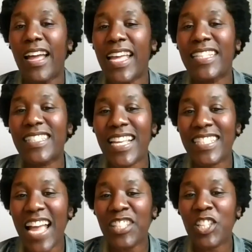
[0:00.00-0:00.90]

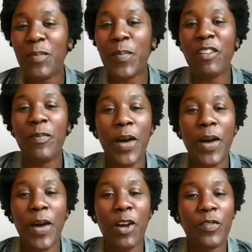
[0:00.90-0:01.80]
It's actually a bit of
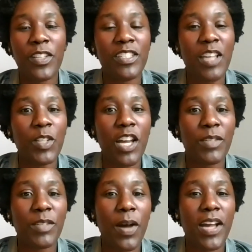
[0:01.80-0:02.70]
both, because
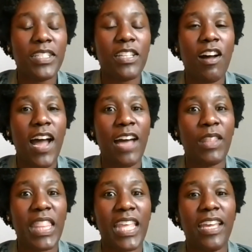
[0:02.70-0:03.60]
sometimes I might start
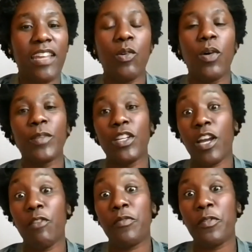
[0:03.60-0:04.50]
out thinking, oh, I'm going
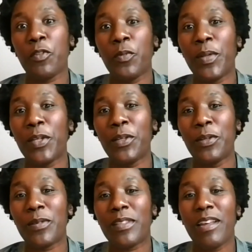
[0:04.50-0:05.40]
to go for all
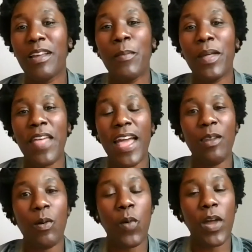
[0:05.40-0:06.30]
blues. But
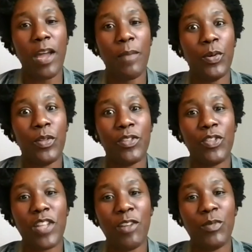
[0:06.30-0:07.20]
then when I put the
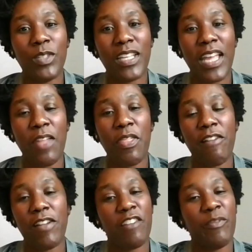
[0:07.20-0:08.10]
stones
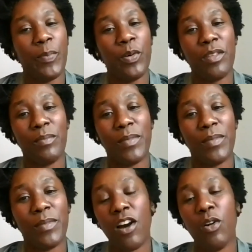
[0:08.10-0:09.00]
together and I've put them
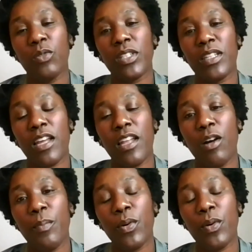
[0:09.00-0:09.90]
next to the gold and
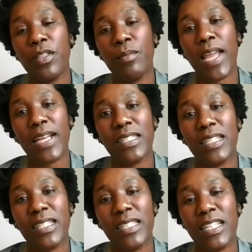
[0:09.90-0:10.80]
I'll put them next to the